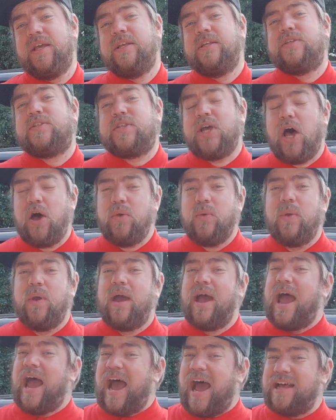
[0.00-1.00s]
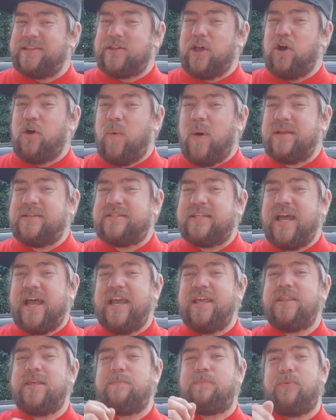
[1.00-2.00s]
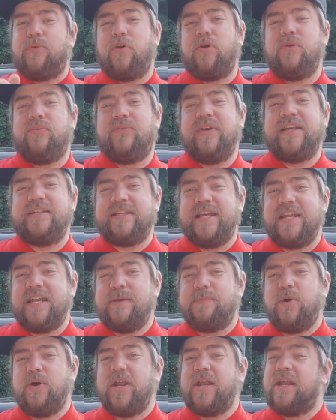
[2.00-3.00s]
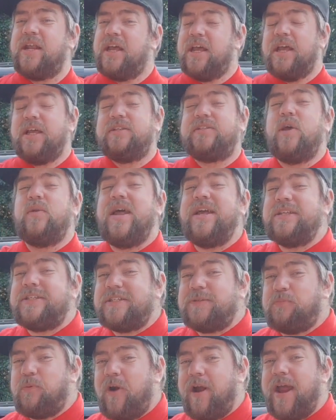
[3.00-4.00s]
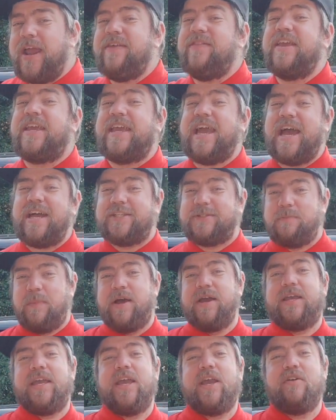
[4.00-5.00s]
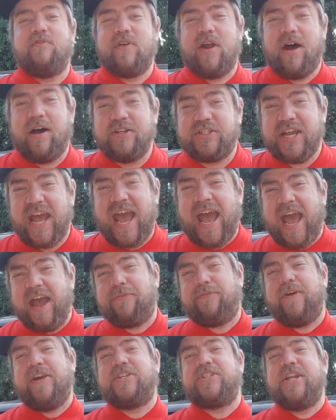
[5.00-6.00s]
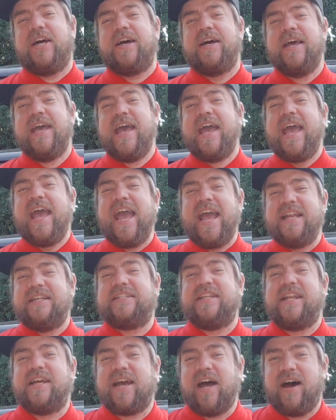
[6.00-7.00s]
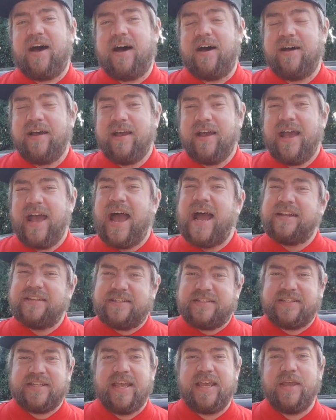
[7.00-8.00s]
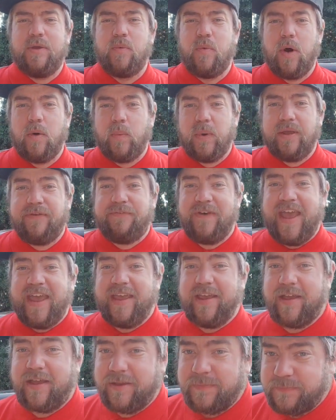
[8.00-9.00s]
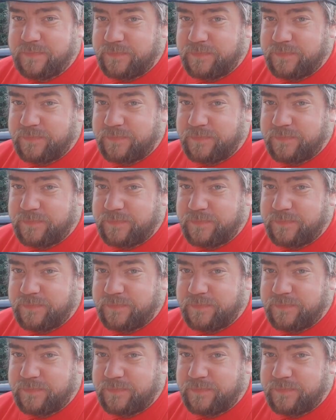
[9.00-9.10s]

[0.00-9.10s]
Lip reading: So, as I always say, the proof is in the pudding. So let's spray the Gas Monkey Garage air freshener into the car and see what we think.